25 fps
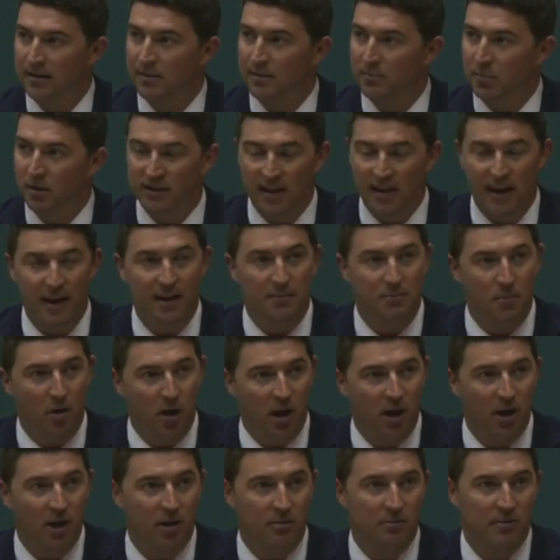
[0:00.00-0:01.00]
protect my
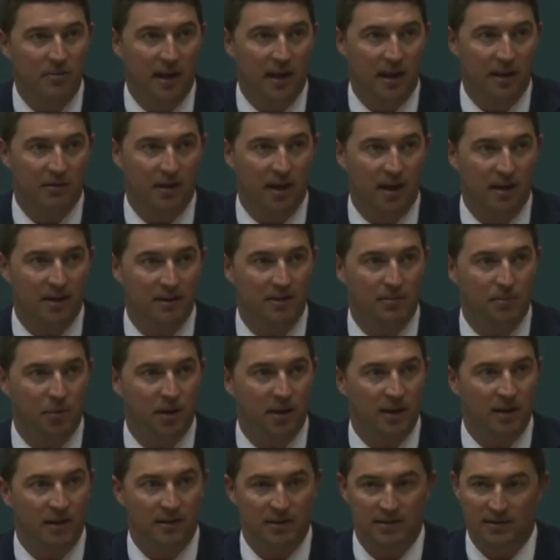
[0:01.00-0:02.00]
hometown of Alice
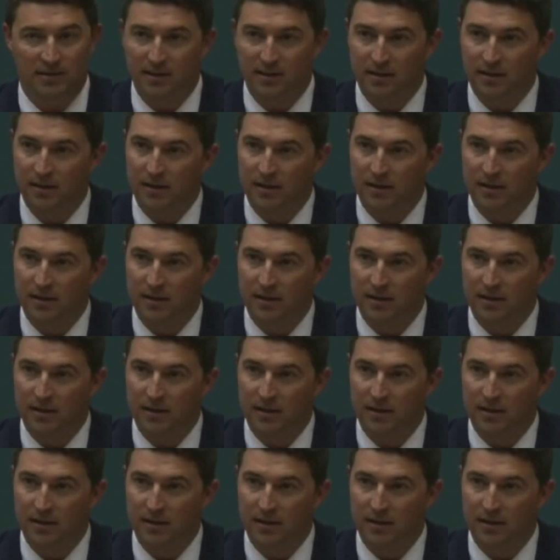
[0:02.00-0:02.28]
Springs.